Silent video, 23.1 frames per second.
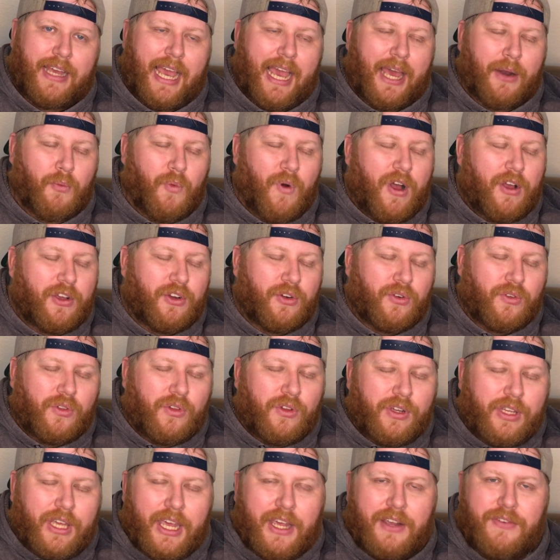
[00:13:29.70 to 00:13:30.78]
And while you're
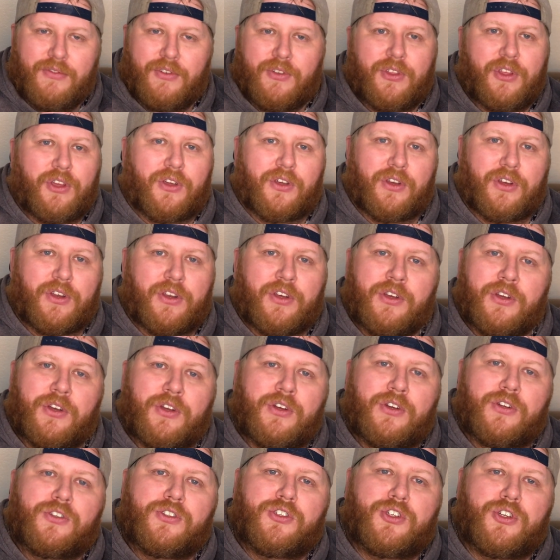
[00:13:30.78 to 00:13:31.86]
looking for the good,
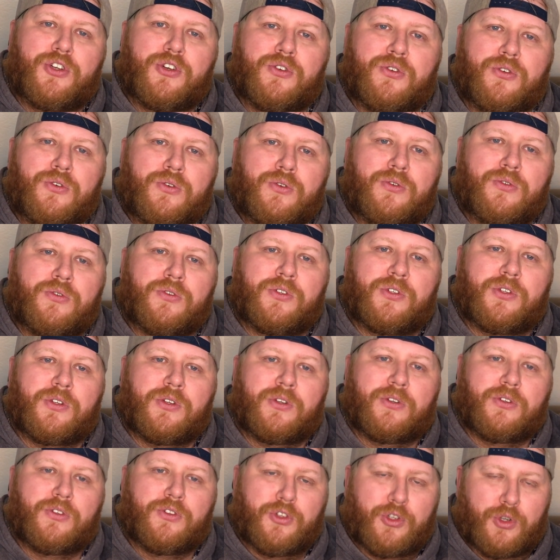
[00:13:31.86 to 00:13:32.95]
choose
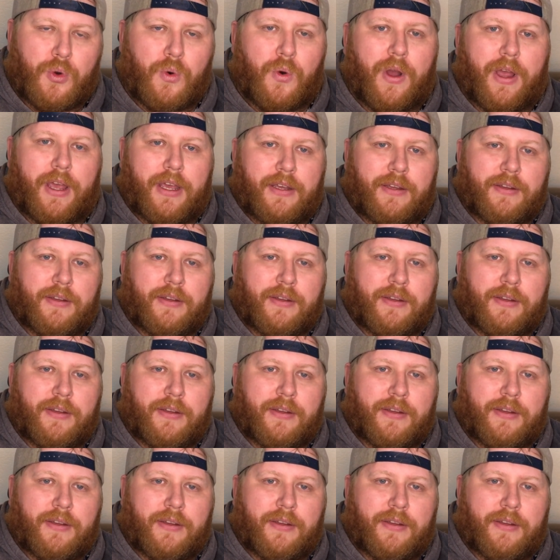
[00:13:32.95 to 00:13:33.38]
joy.